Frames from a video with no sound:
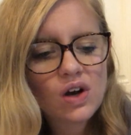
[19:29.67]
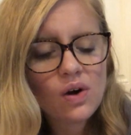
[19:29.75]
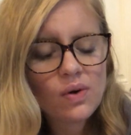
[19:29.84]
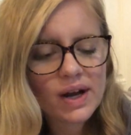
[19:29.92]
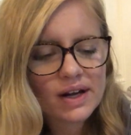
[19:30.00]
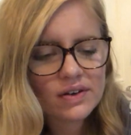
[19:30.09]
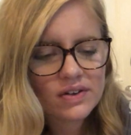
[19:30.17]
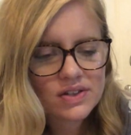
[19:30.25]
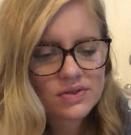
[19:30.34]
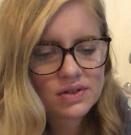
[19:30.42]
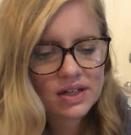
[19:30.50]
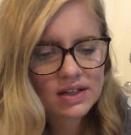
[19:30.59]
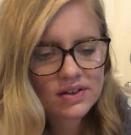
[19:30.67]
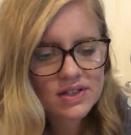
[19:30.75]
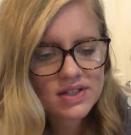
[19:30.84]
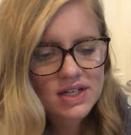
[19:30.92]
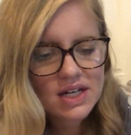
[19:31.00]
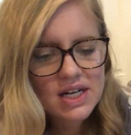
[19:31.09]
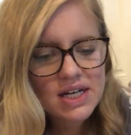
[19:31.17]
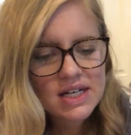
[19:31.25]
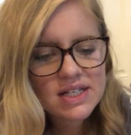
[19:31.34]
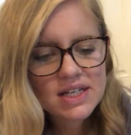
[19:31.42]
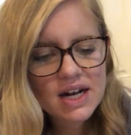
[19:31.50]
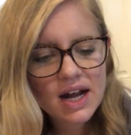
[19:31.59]
Oh, Hadel, that's ridiculous,
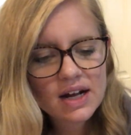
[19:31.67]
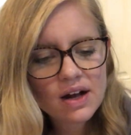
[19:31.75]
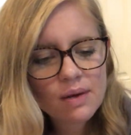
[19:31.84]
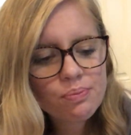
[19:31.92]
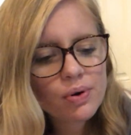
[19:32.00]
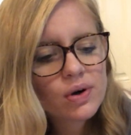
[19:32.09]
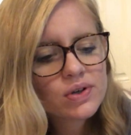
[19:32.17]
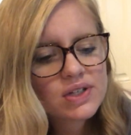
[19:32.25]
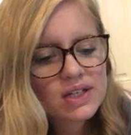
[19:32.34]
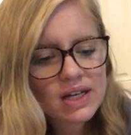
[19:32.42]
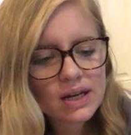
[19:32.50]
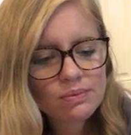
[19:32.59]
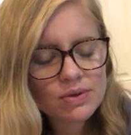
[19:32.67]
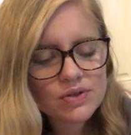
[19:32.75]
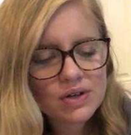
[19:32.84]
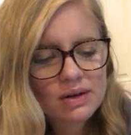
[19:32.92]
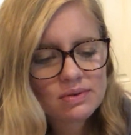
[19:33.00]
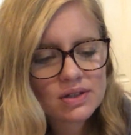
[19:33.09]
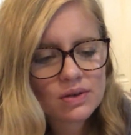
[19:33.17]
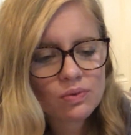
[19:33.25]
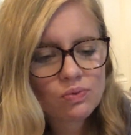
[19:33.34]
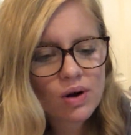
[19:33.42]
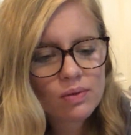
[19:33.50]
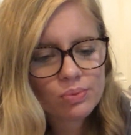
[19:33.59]
said Ida. A person can't be trapped in a
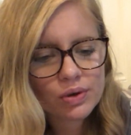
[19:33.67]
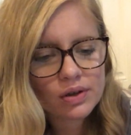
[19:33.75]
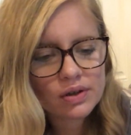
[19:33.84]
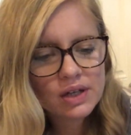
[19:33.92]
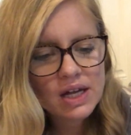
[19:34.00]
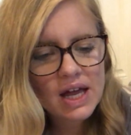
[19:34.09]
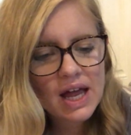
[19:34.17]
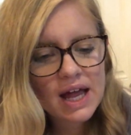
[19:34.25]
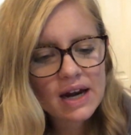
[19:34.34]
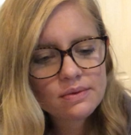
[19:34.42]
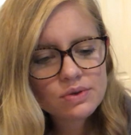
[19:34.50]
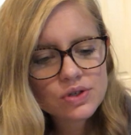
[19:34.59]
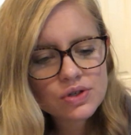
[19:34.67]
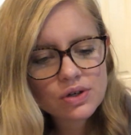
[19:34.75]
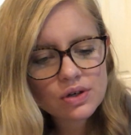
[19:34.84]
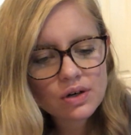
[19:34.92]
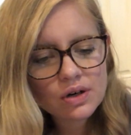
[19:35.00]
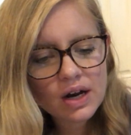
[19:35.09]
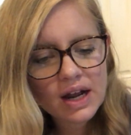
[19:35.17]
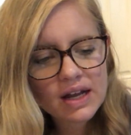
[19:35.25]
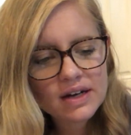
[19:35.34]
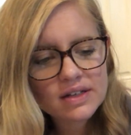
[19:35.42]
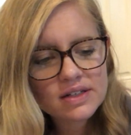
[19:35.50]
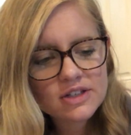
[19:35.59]
rumple, and I'm sure
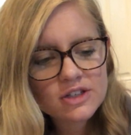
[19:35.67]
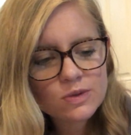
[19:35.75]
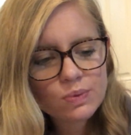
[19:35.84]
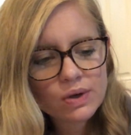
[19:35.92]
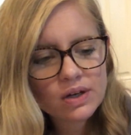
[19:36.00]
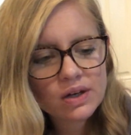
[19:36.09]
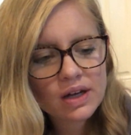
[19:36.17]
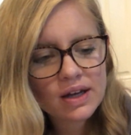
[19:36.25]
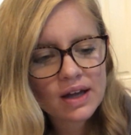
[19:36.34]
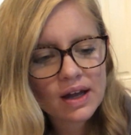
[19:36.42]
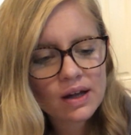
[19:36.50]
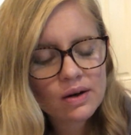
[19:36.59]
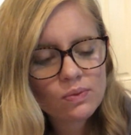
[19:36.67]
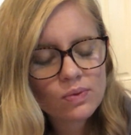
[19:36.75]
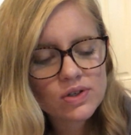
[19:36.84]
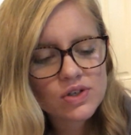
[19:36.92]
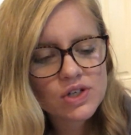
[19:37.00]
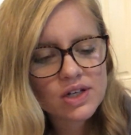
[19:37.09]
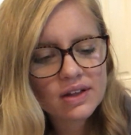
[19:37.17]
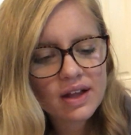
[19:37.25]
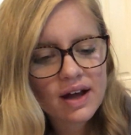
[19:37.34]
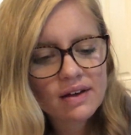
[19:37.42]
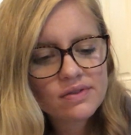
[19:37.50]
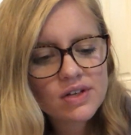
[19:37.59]
Anna didn't spin again once she
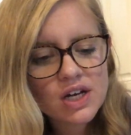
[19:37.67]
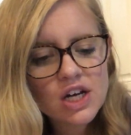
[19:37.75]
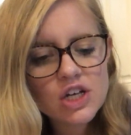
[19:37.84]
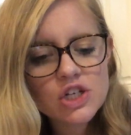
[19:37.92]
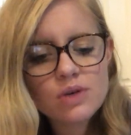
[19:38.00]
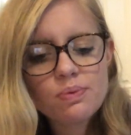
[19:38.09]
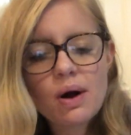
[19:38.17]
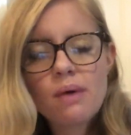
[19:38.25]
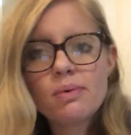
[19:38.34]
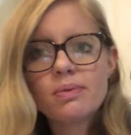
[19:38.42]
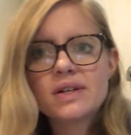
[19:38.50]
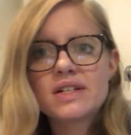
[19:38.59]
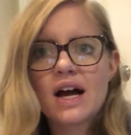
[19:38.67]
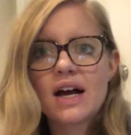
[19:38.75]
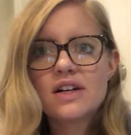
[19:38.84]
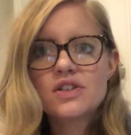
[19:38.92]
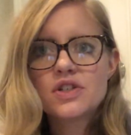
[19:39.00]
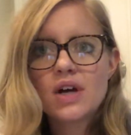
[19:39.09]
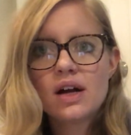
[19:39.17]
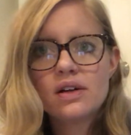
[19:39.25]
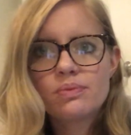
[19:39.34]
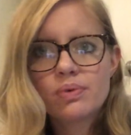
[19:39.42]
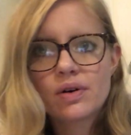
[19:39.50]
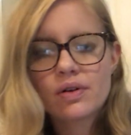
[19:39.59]
left. She probably died in
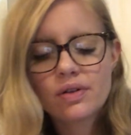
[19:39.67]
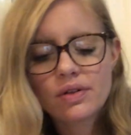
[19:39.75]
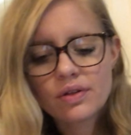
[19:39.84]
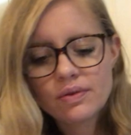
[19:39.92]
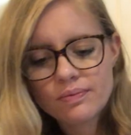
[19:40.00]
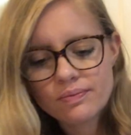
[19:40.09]
childbirth.